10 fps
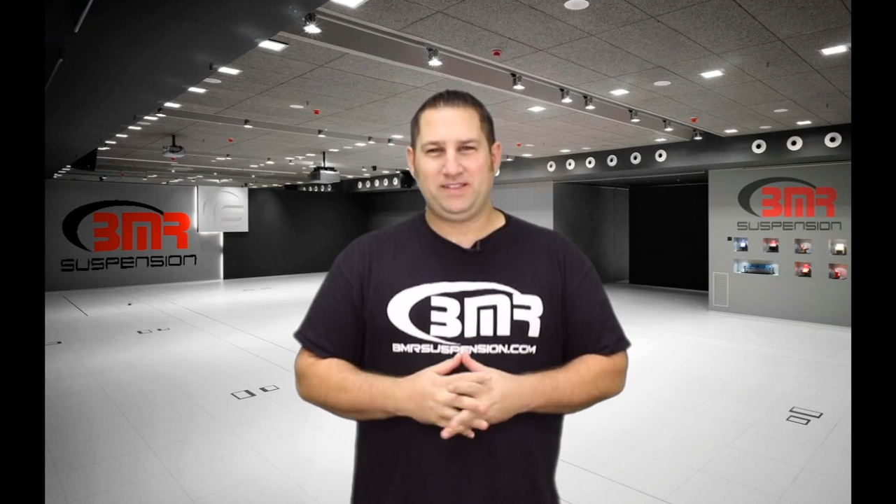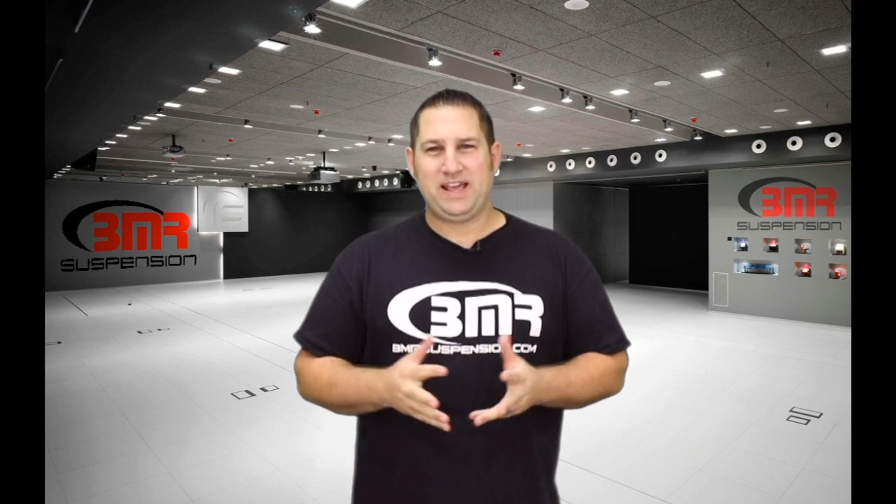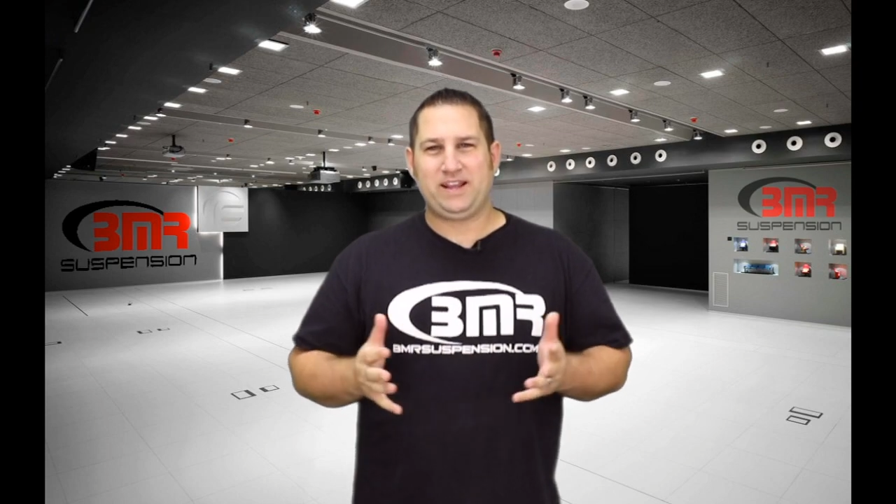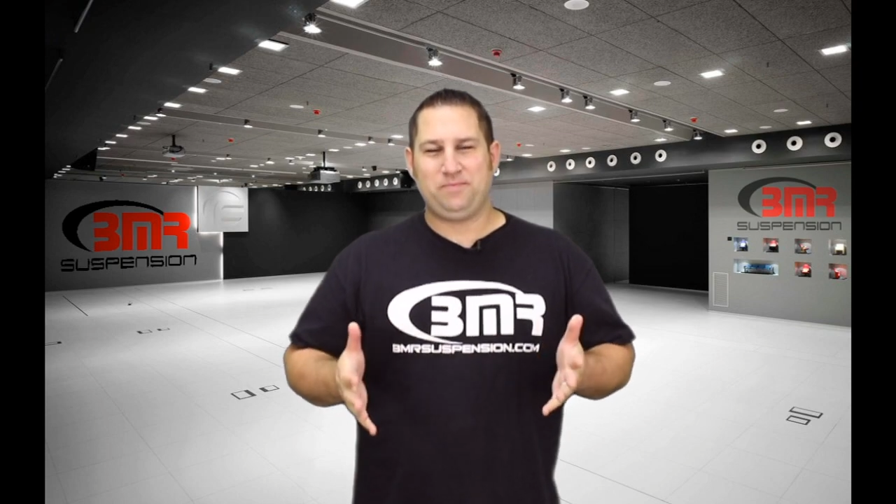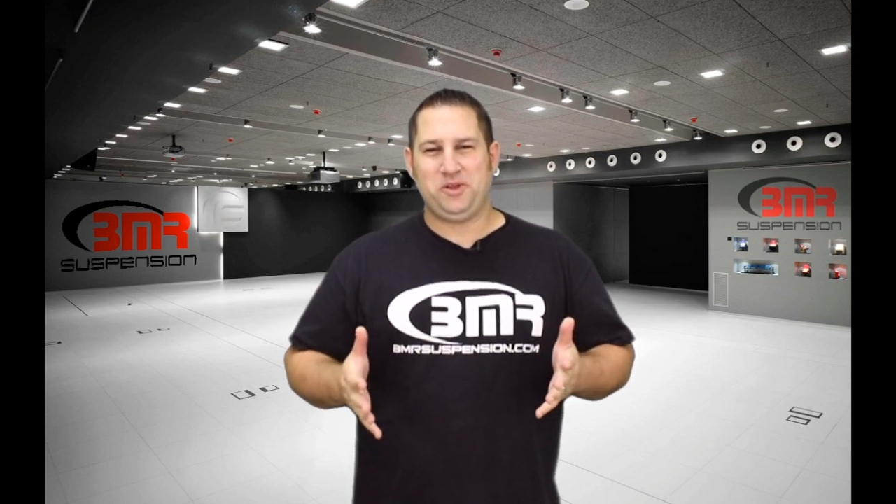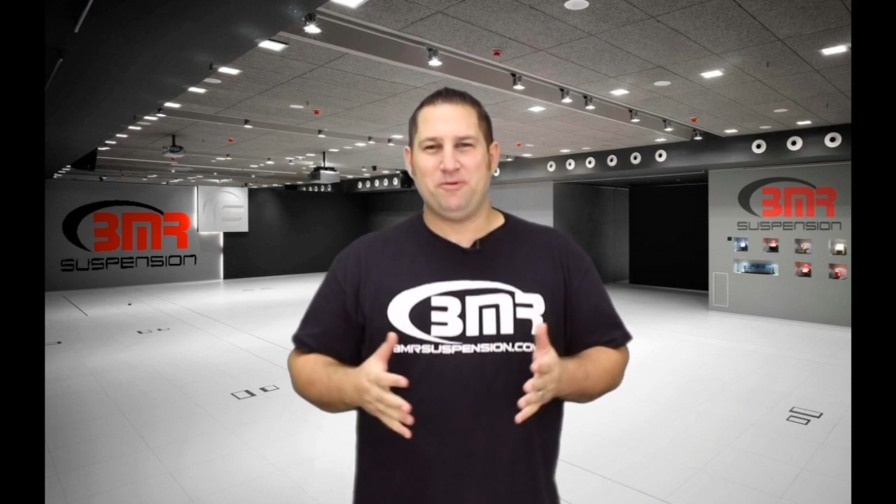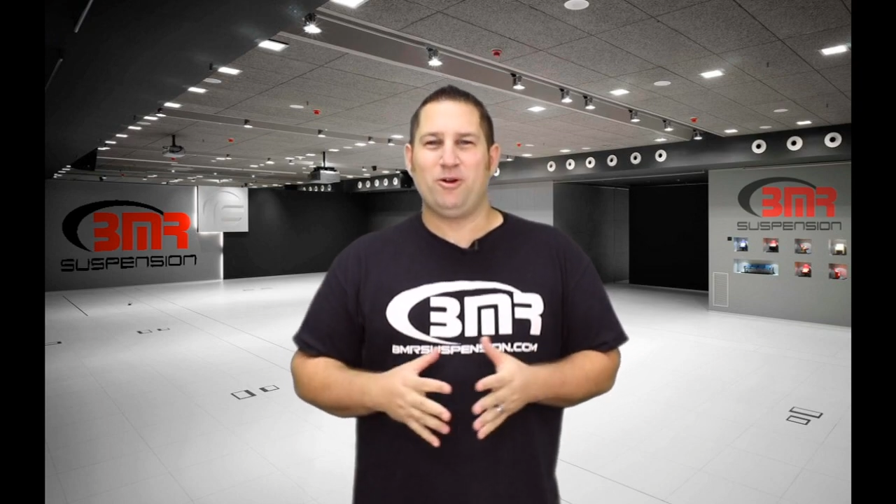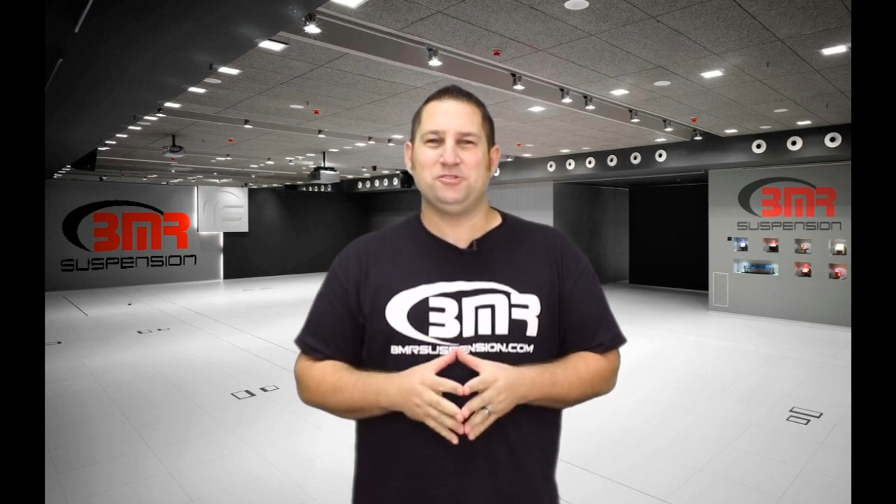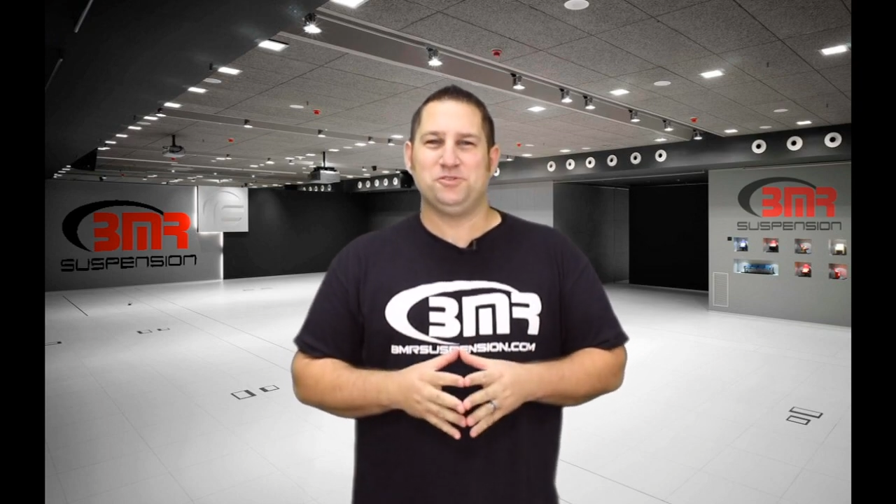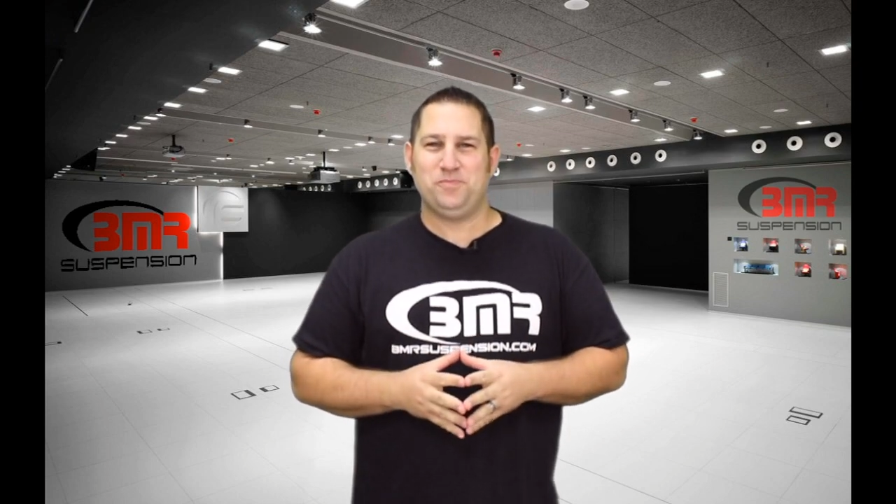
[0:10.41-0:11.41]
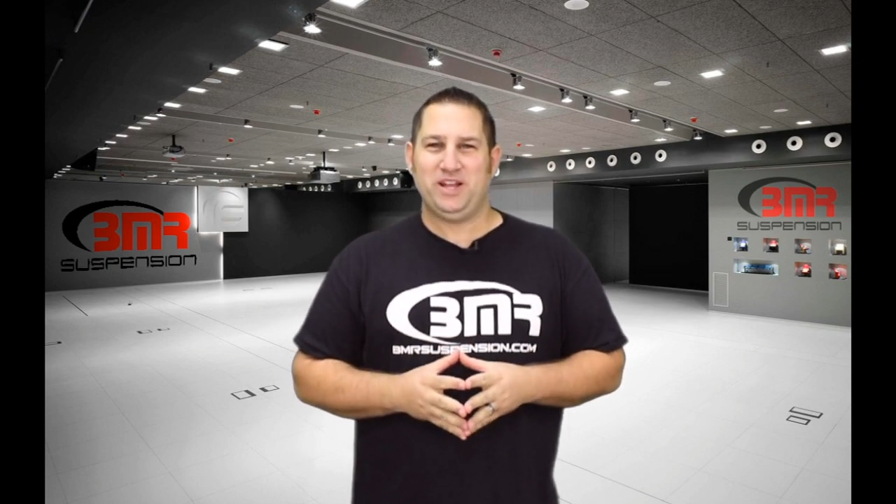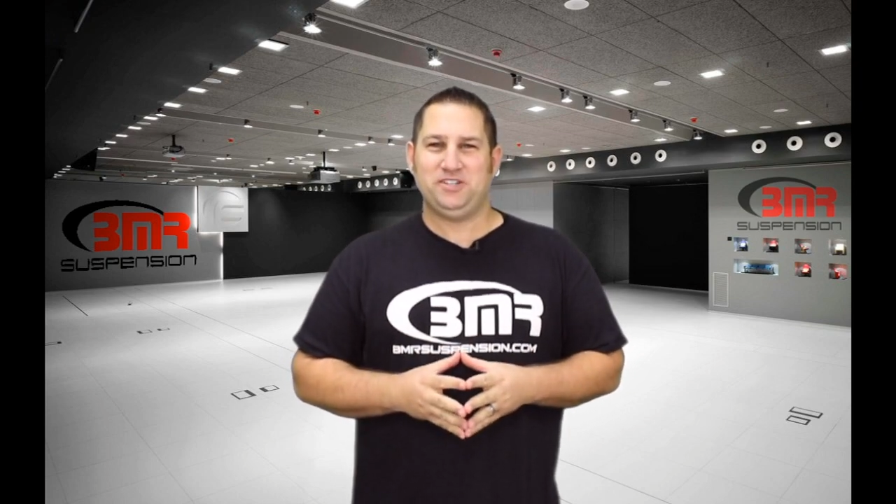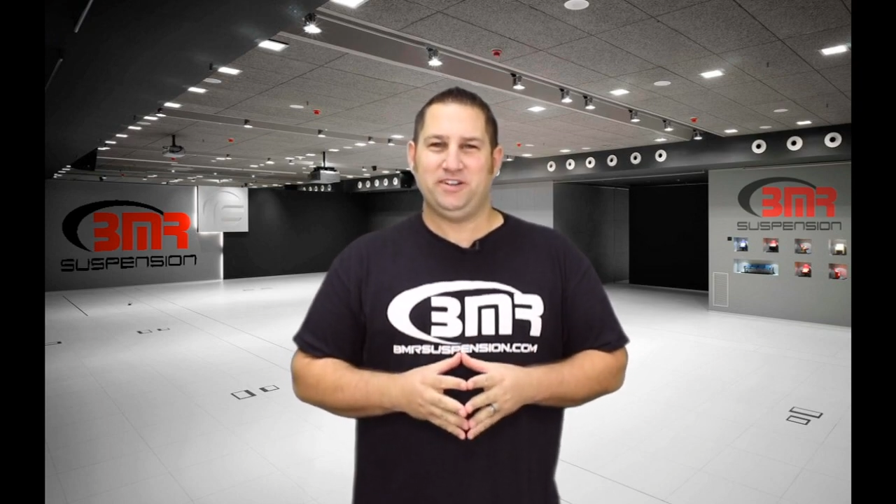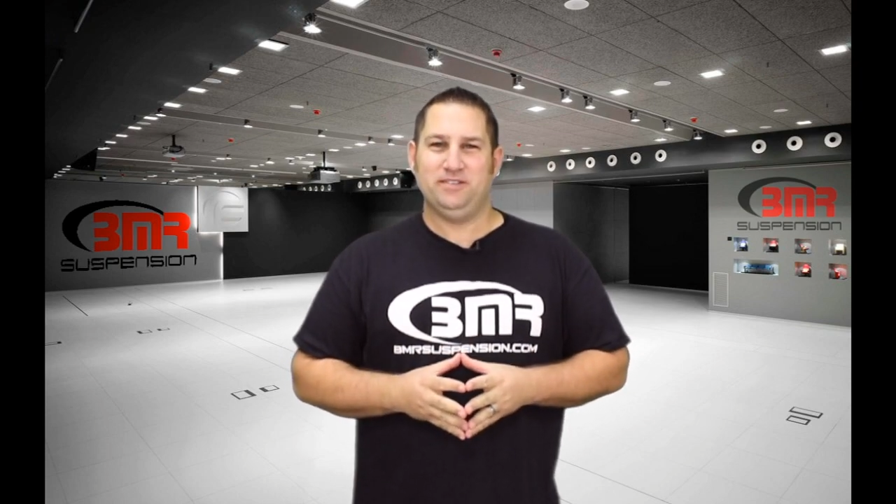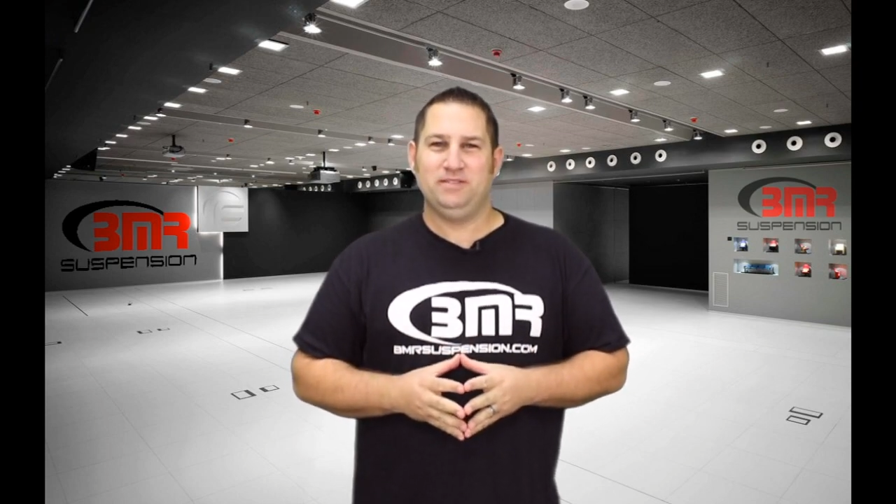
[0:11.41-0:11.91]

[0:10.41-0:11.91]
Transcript: Tech at BMR Suspension.